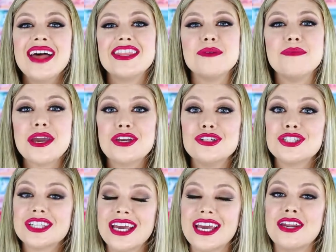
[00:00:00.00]
They make your
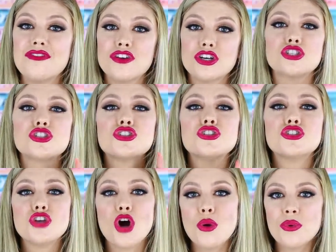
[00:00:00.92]
skin feel
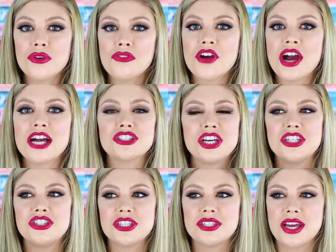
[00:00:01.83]
so refreshed
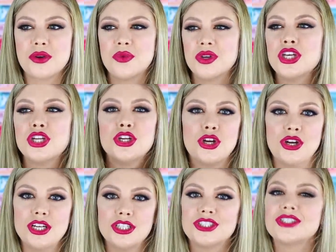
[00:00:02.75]
and just like really
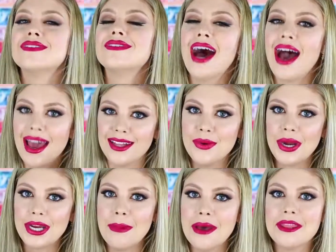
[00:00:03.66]
nourished. Highly
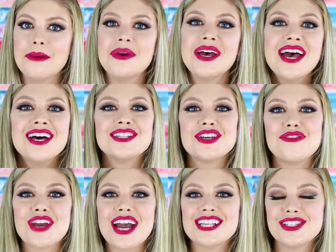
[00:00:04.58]
recommend them. So if
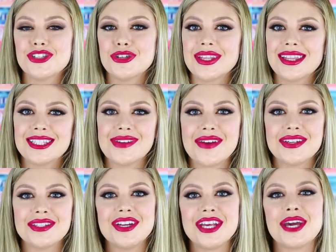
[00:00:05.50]
you guys enjoyed this
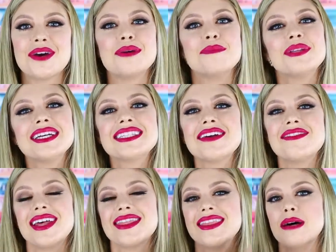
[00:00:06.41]
favorites video, then please give it
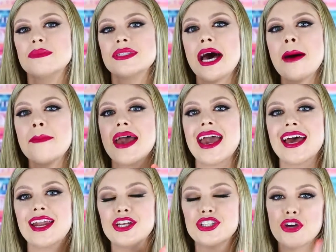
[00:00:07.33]
a thumbs up,
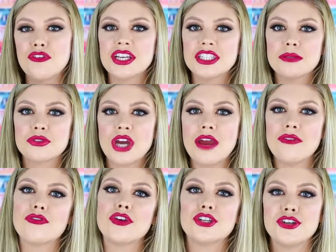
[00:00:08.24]
and don't forget to subscribe
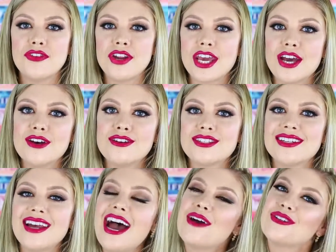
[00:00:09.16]
for future videos,
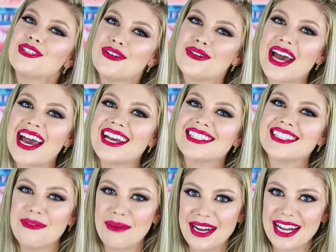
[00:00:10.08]
and I will see you guys
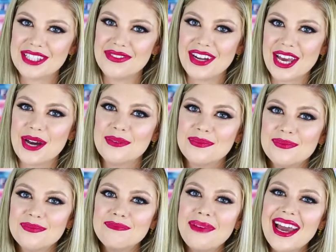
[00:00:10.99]
in my next video.
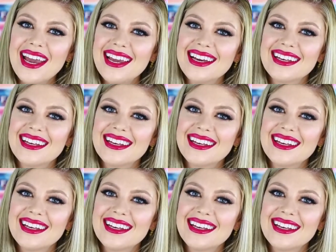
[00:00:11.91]
Bye!